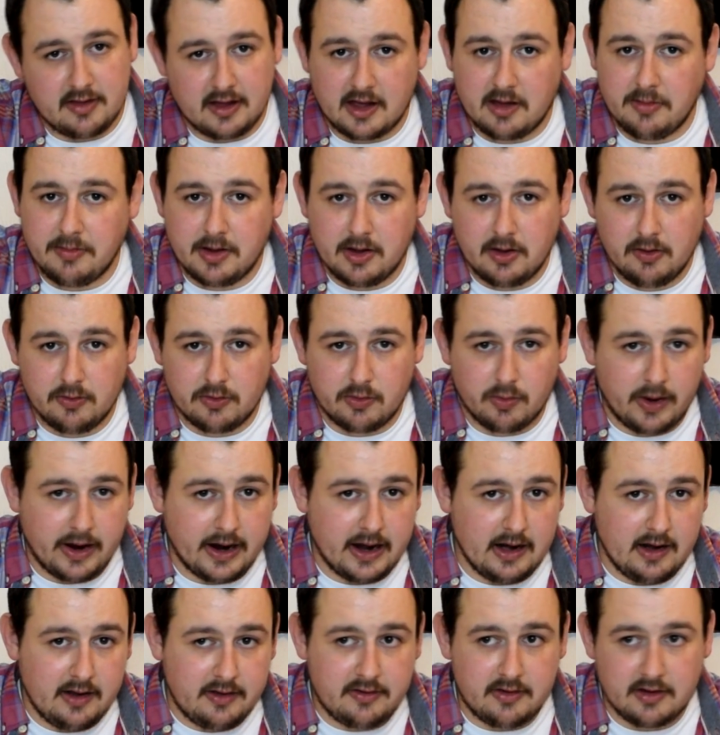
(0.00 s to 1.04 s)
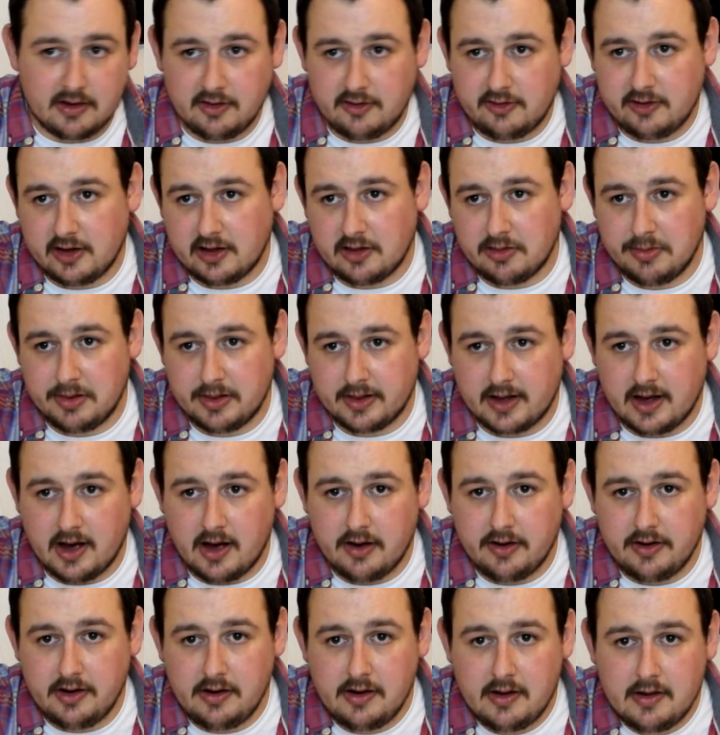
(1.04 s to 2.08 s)
they can be used wireless, you could take them in the
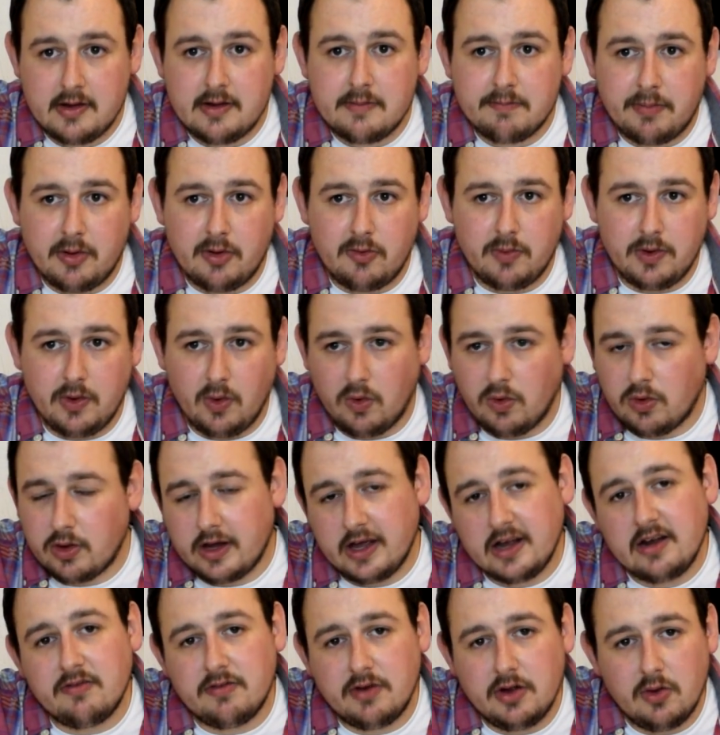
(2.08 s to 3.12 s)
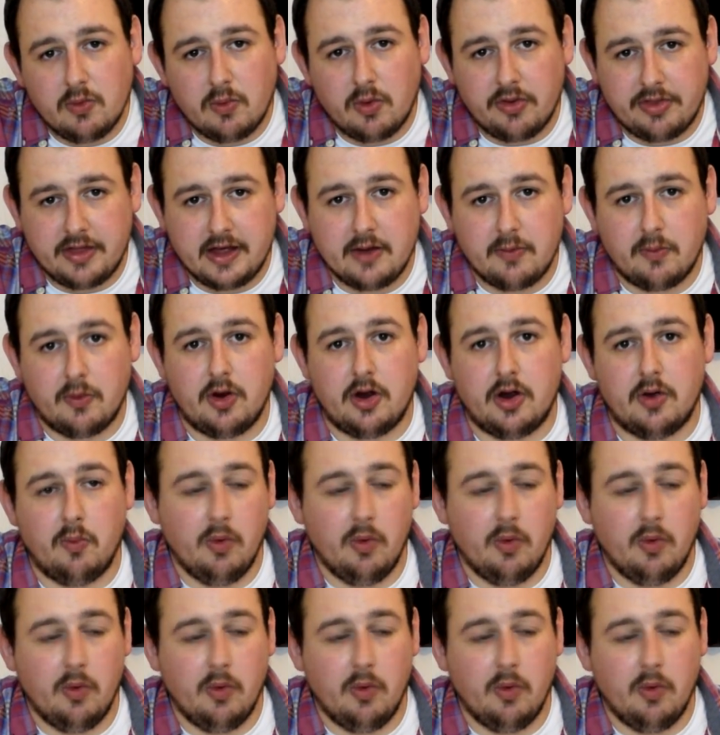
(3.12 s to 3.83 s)
garden, but we all kind of knew what they were.